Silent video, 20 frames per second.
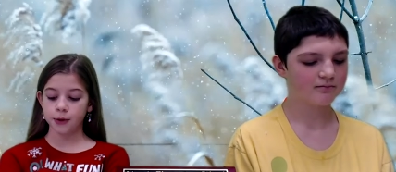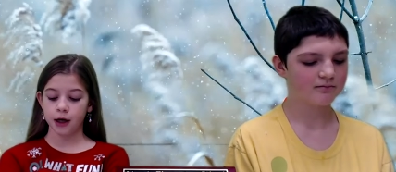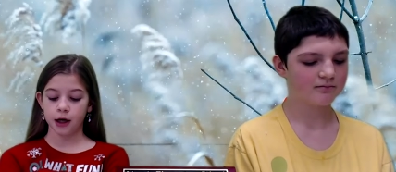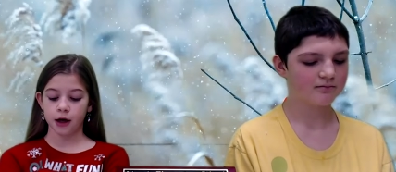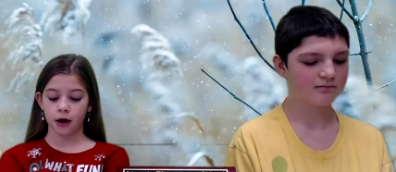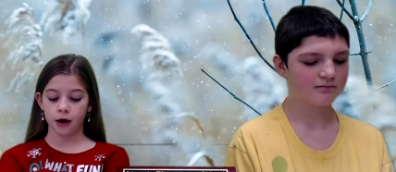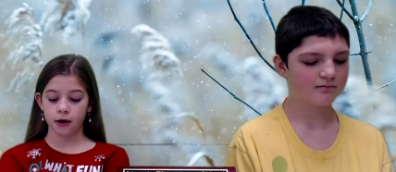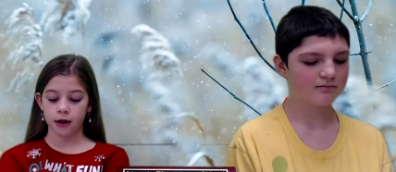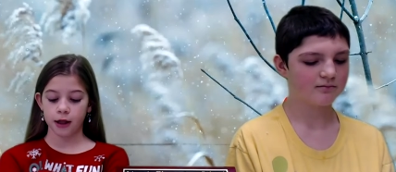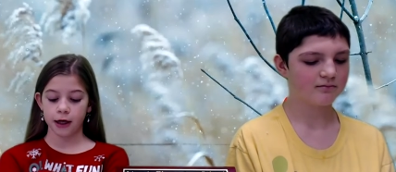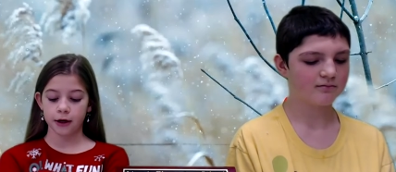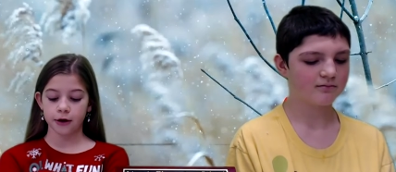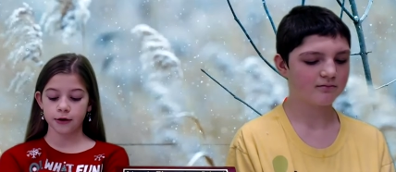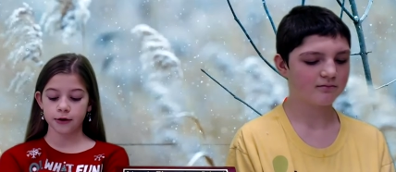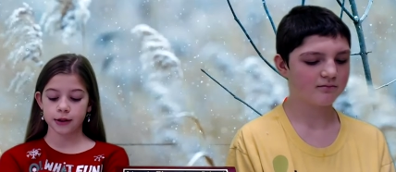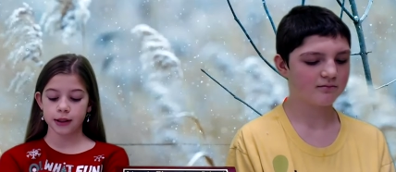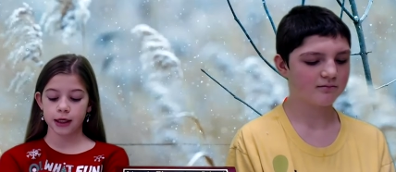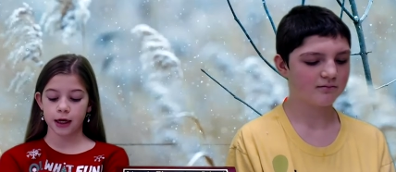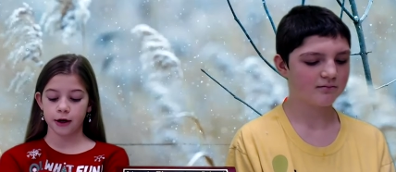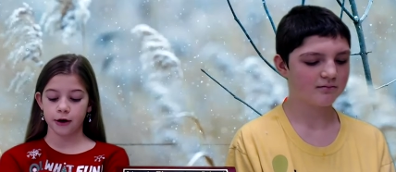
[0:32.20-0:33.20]
Speaker 1: week our Lego
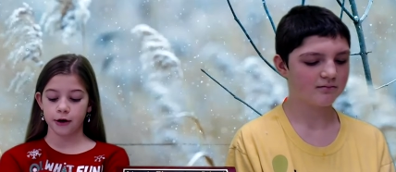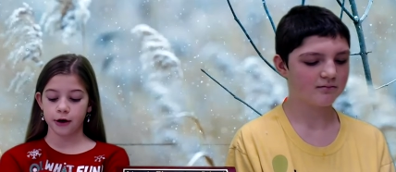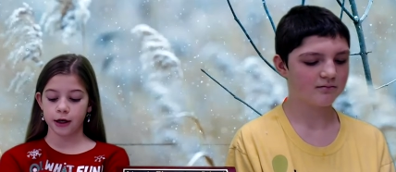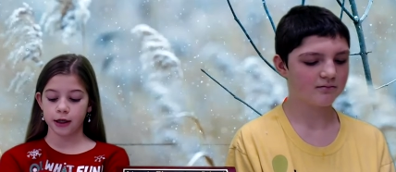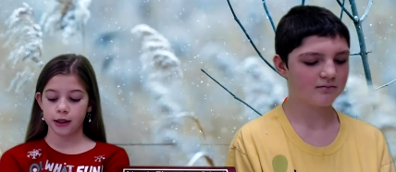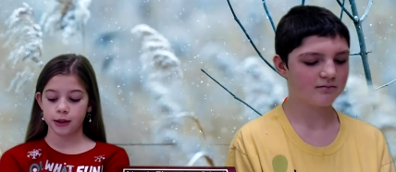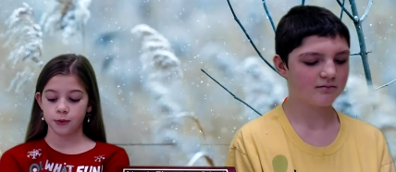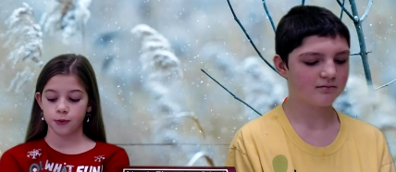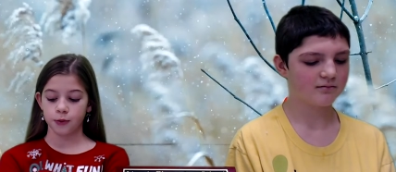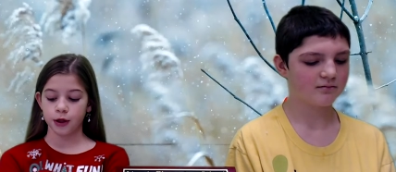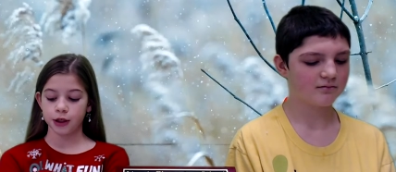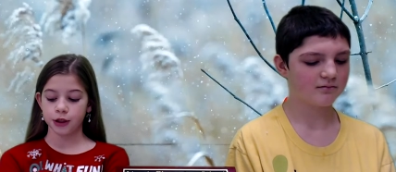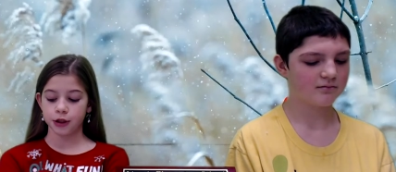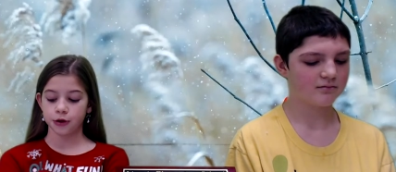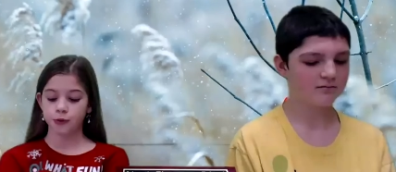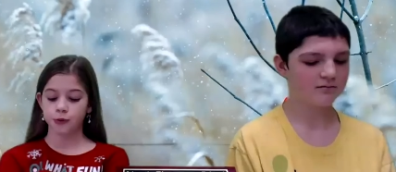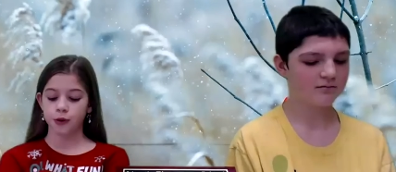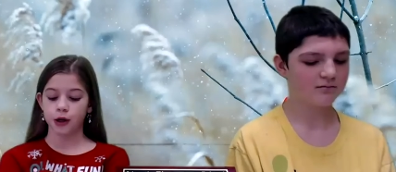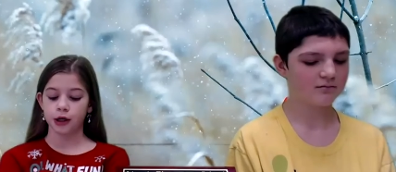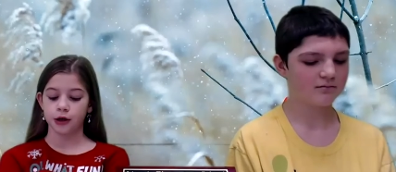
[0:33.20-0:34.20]
Center is Winter
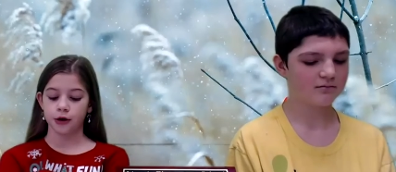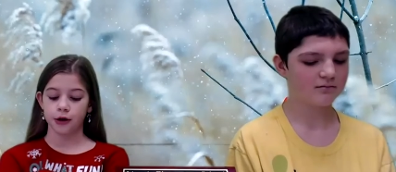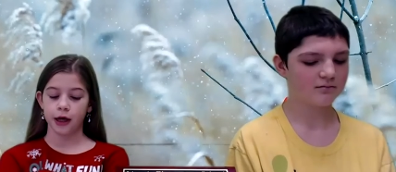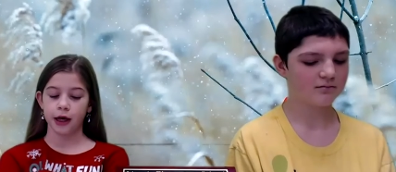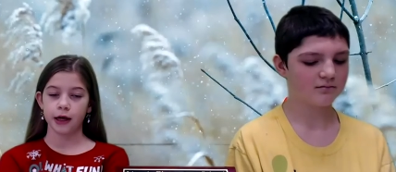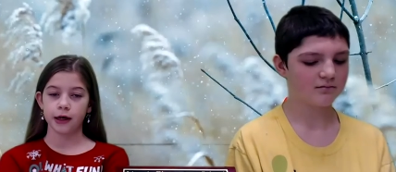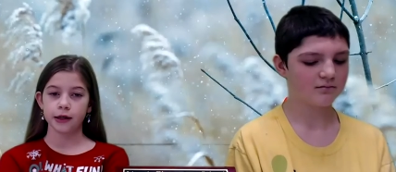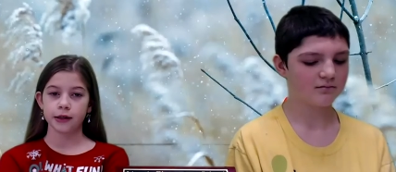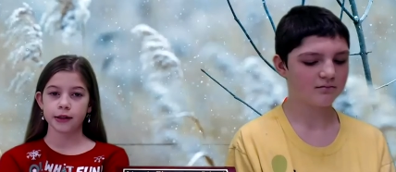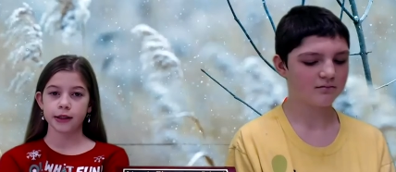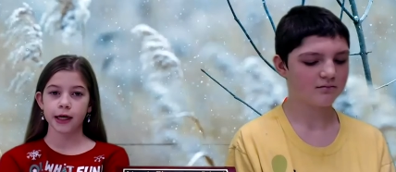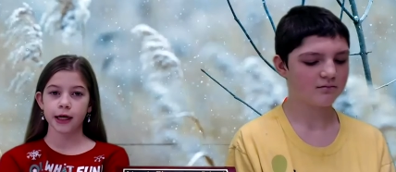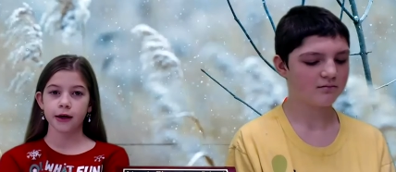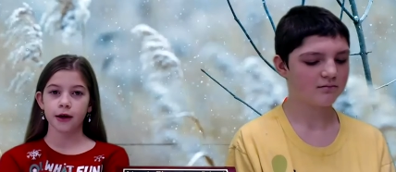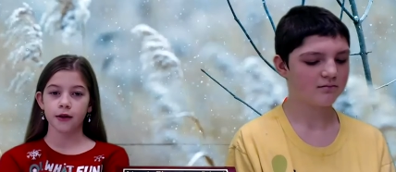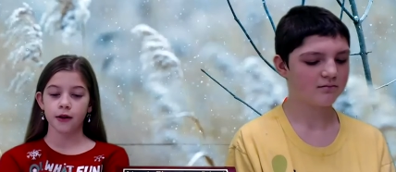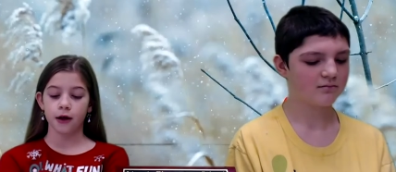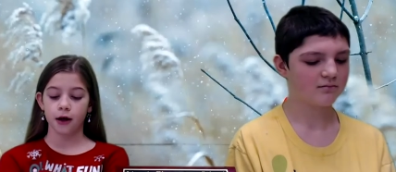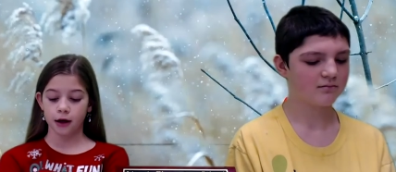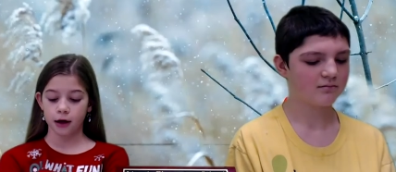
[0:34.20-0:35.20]
Wonderland. Take a
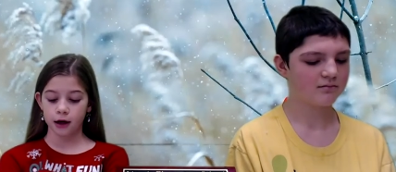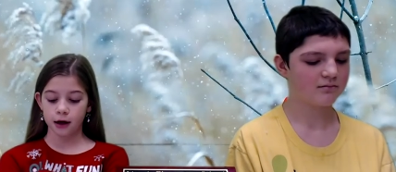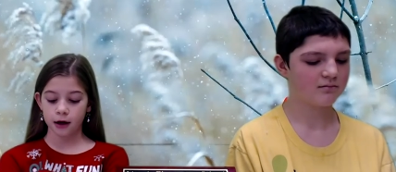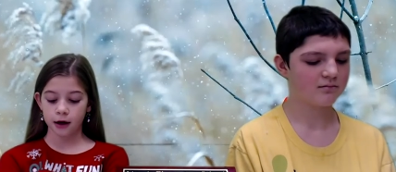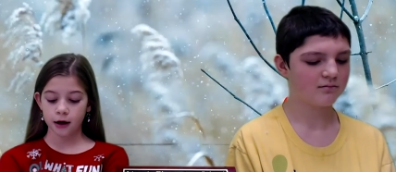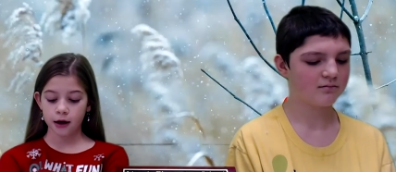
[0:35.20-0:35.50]
look